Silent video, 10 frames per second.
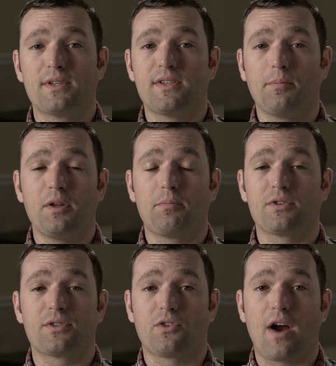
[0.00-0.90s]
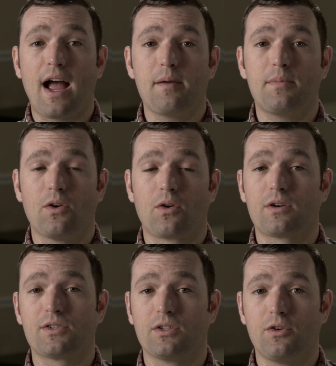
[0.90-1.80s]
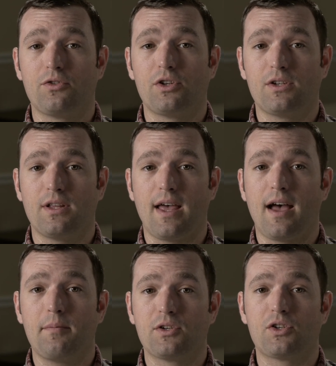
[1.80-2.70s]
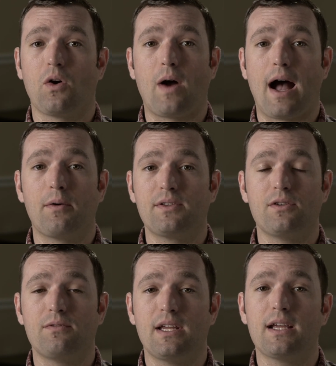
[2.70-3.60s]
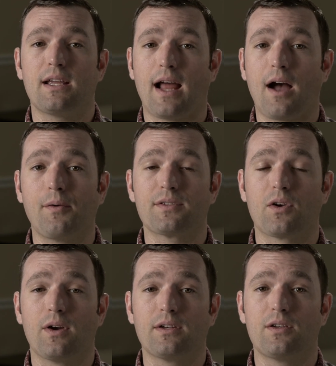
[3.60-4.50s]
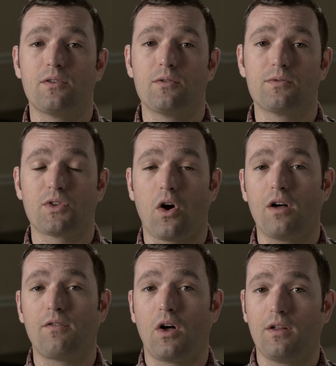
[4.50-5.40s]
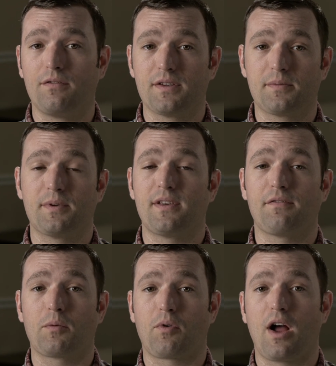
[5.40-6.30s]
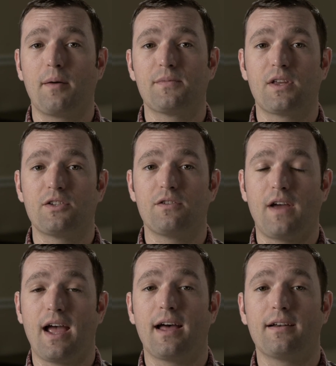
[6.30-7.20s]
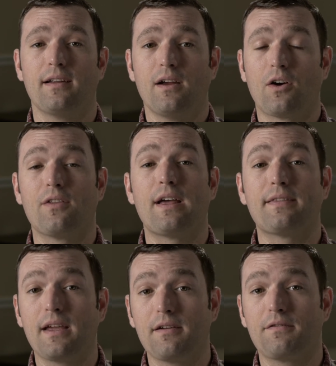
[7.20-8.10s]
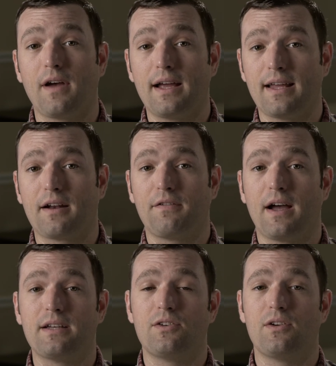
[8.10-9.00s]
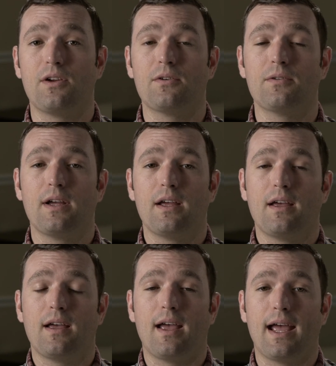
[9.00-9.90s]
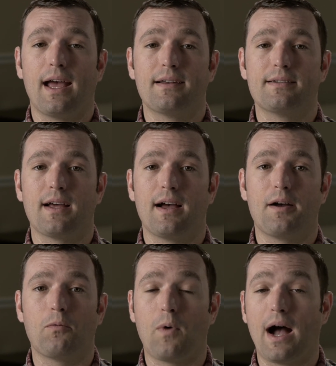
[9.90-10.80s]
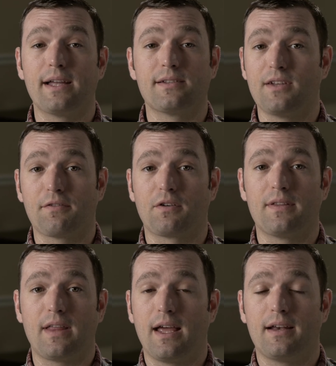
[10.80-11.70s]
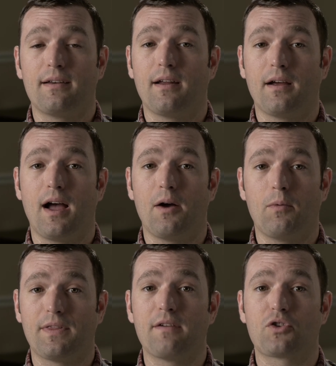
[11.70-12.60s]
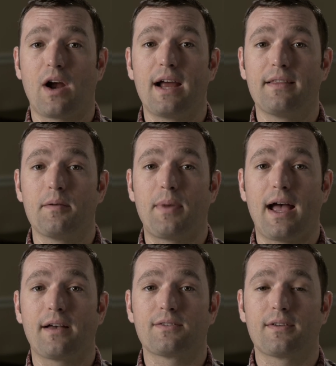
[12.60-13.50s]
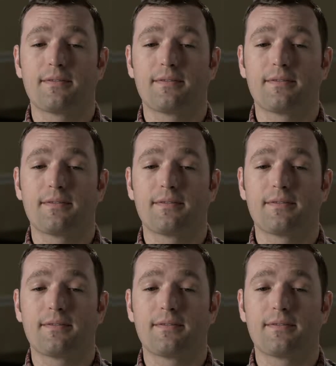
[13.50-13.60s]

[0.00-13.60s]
is simply prescribe your solution to them and show how it's unique and how it's going to solve all of the specific problems that you've had or that they've identified to you and uh, why it's different than uh, what they've tried in the past.